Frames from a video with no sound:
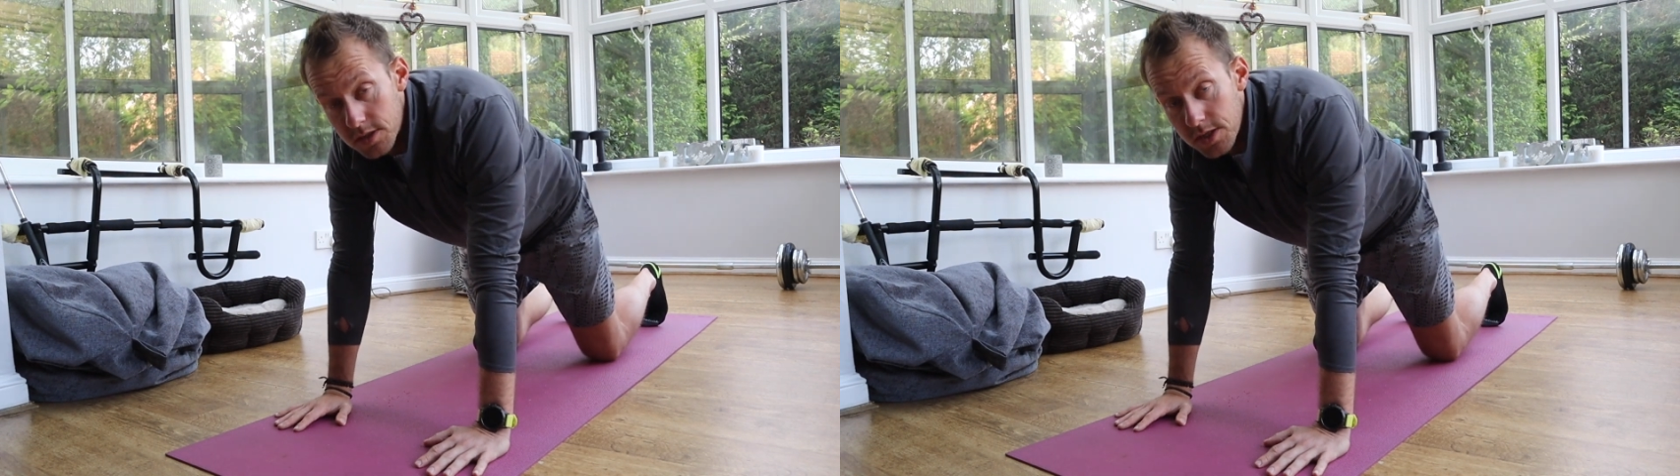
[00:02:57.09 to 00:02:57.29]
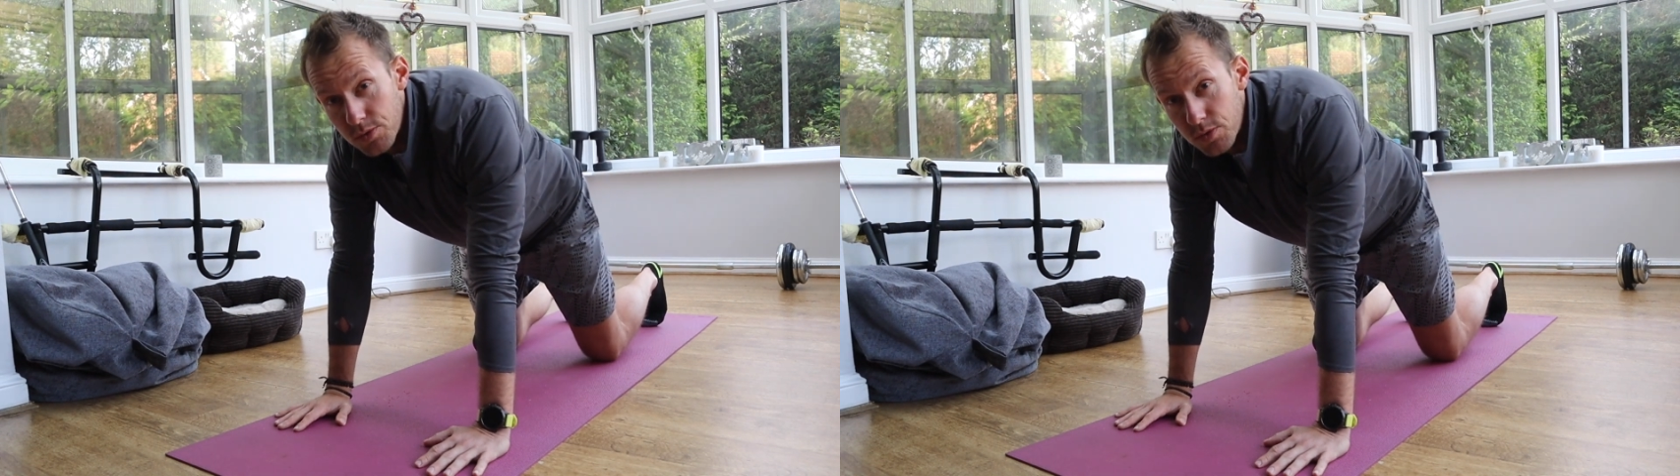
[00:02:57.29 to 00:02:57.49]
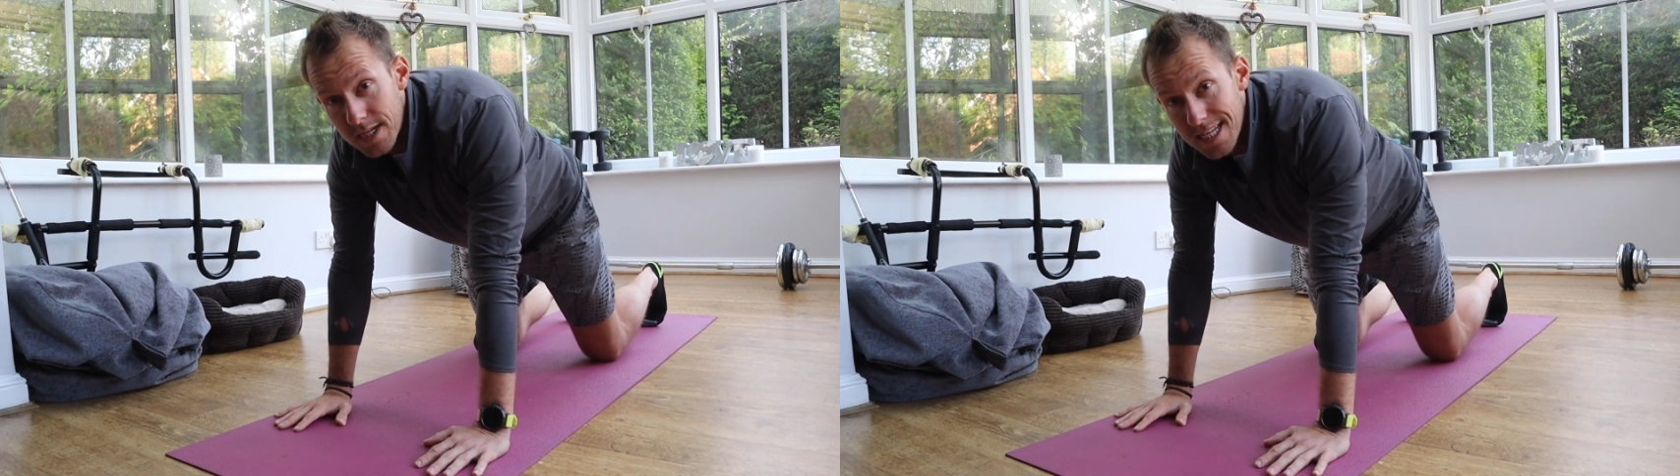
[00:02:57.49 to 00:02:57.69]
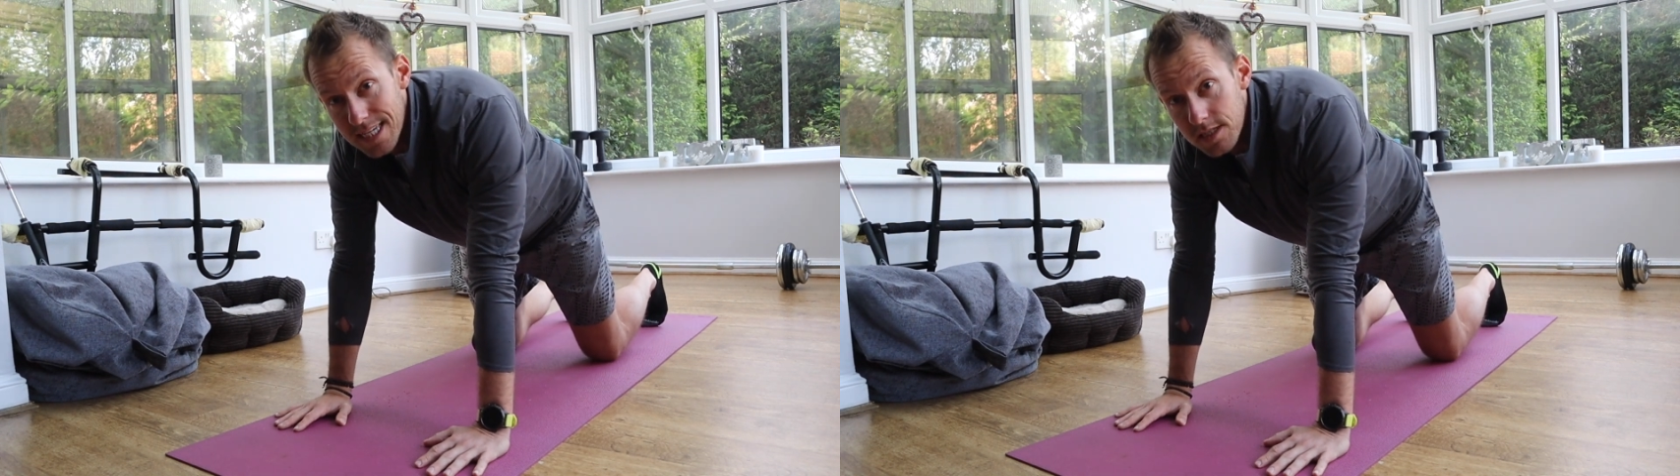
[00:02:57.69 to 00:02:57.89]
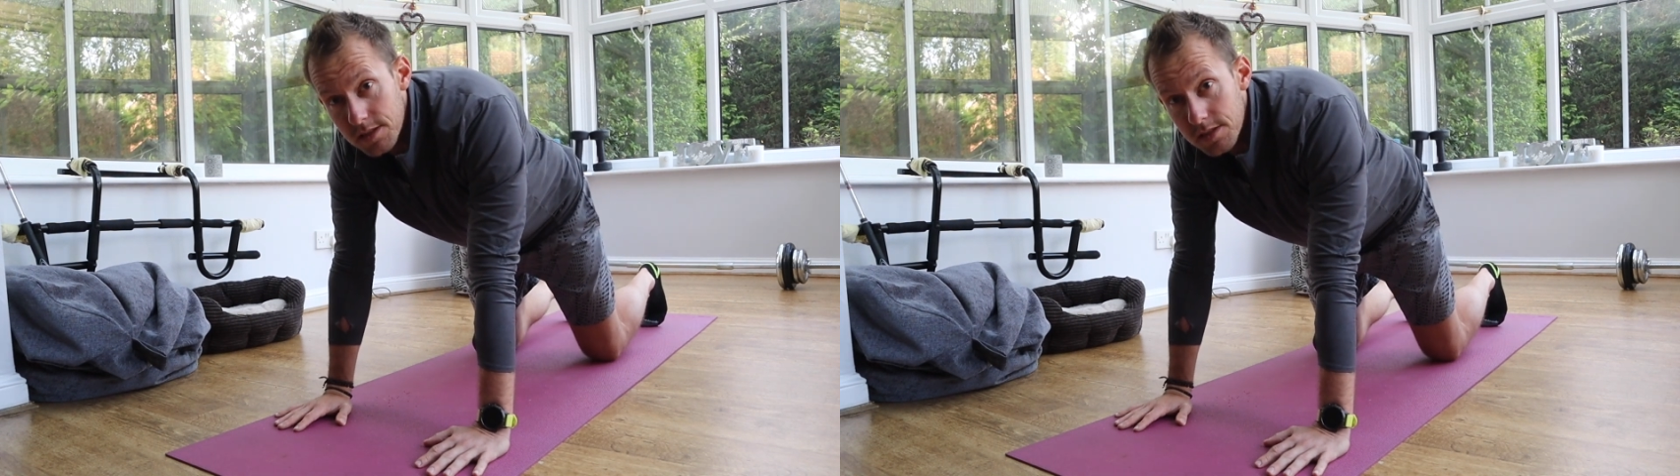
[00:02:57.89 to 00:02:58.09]
to your
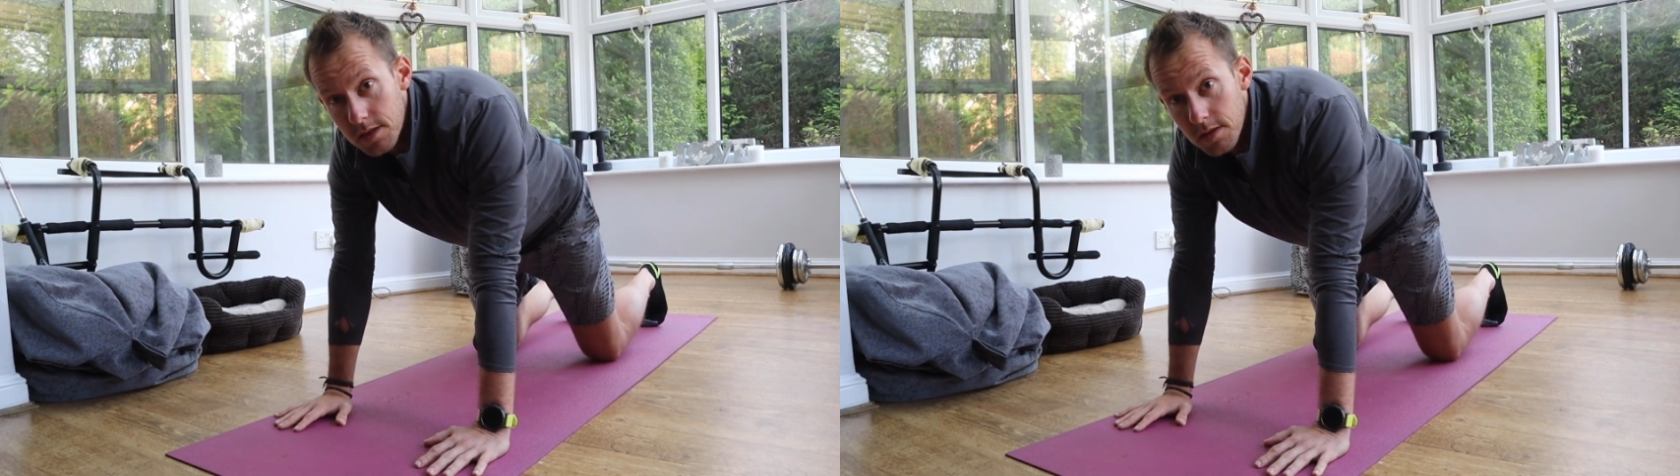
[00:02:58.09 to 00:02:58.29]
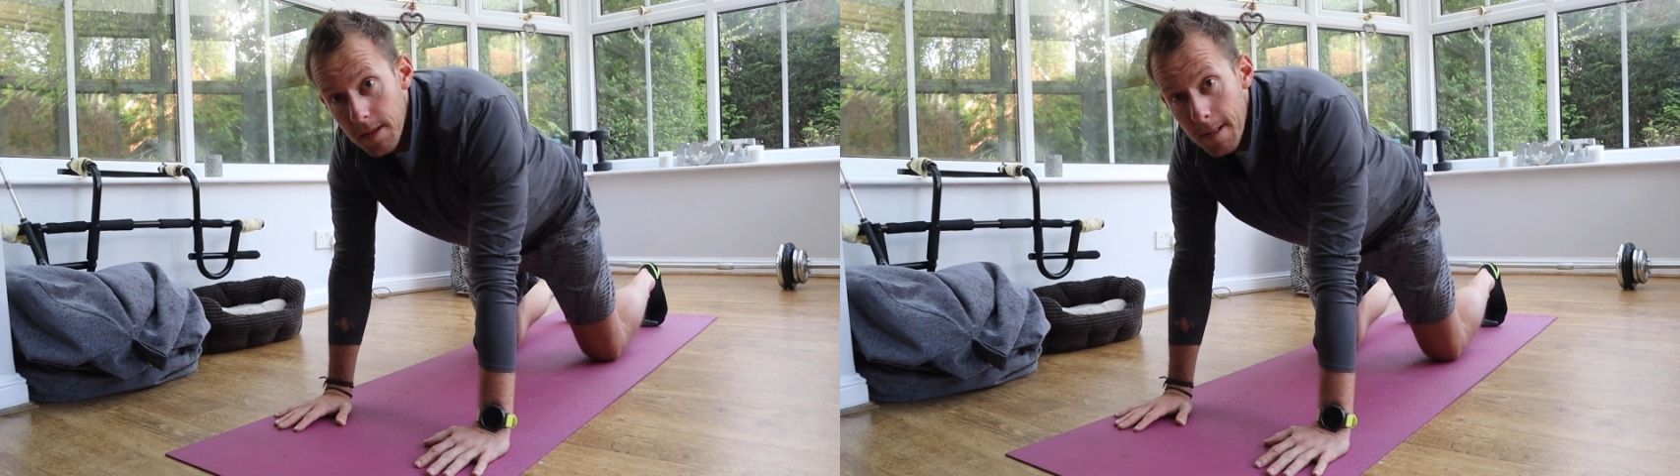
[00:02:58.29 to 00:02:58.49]
knees,